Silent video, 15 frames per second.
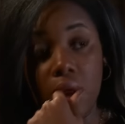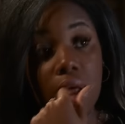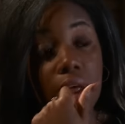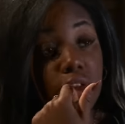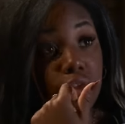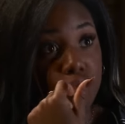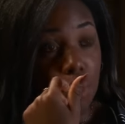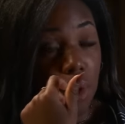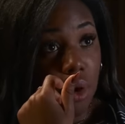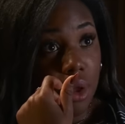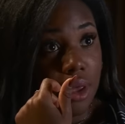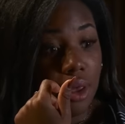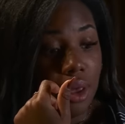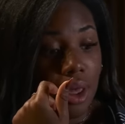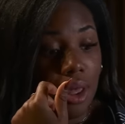It's Roy.
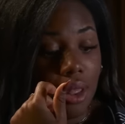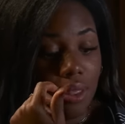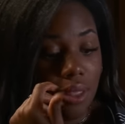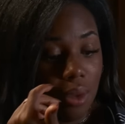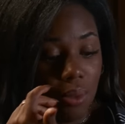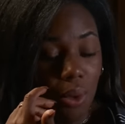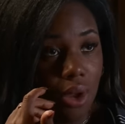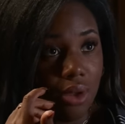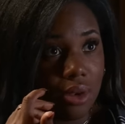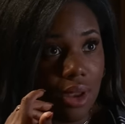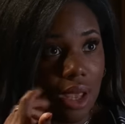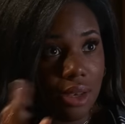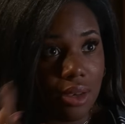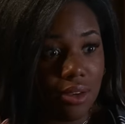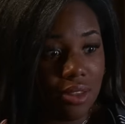They won,
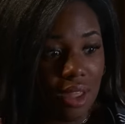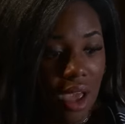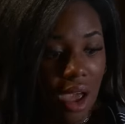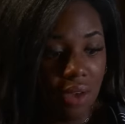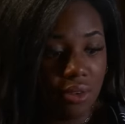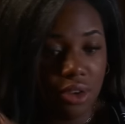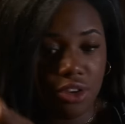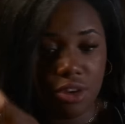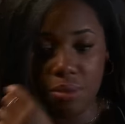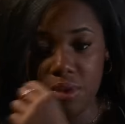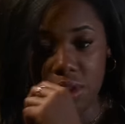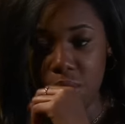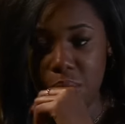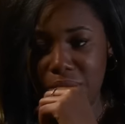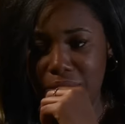and they can't reach him, so
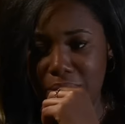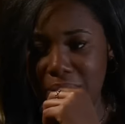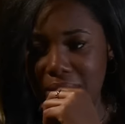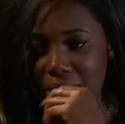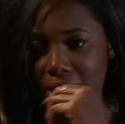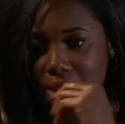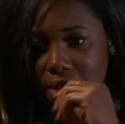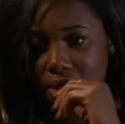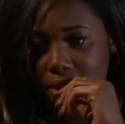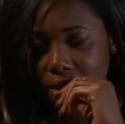they're coming for me.